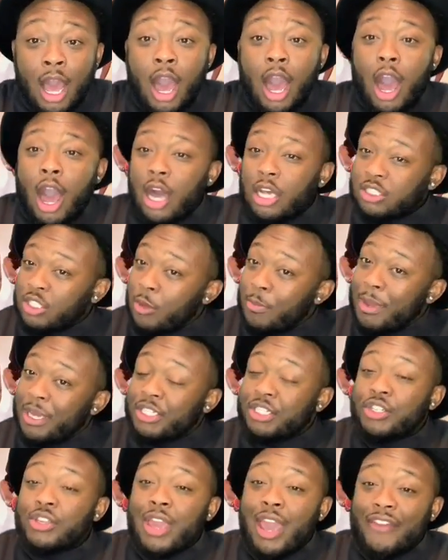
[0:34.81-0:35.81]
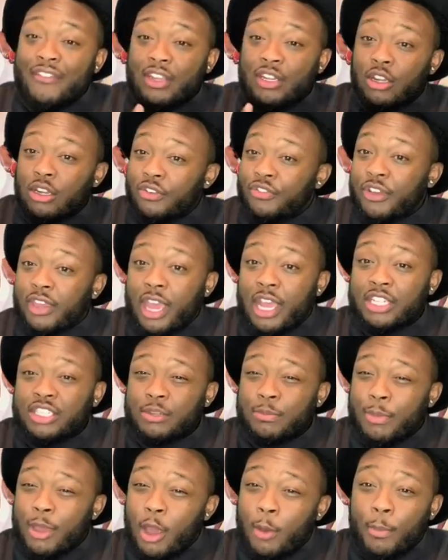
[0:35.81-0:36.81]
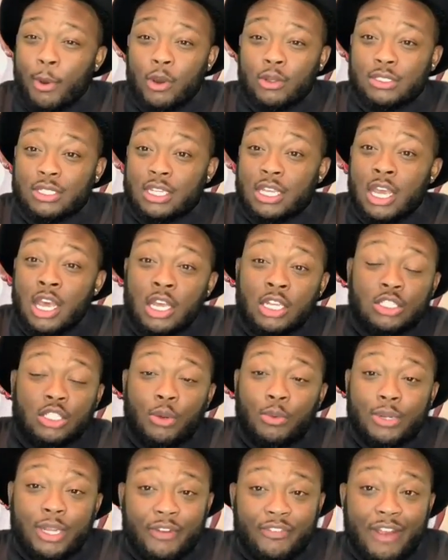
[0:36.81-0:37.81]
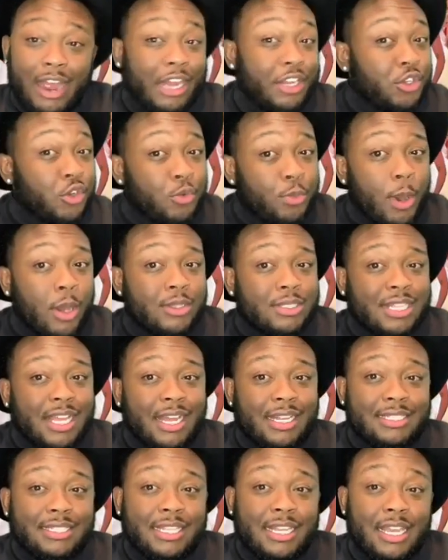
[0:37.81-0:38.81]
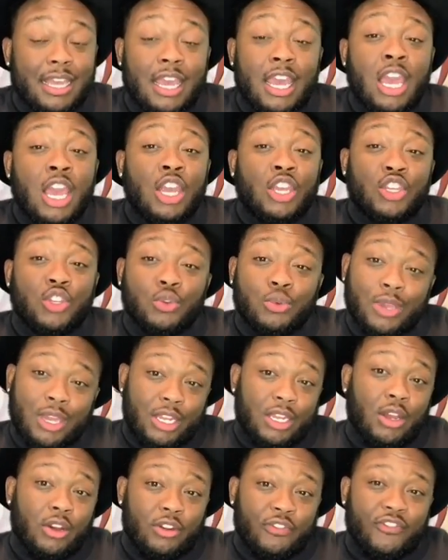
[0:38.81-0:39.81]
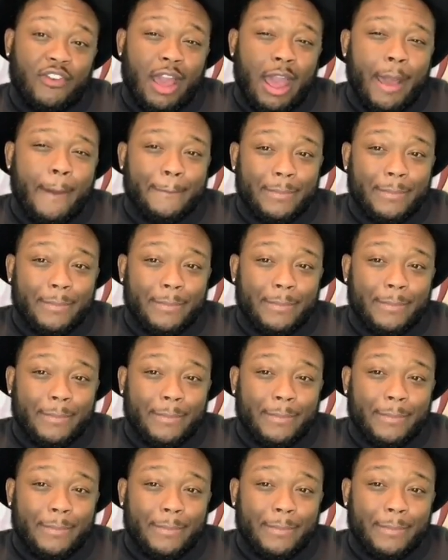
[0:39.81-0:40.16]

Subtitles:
Also, make sure you have your notification bell posted so whenever I do post content, you get notified.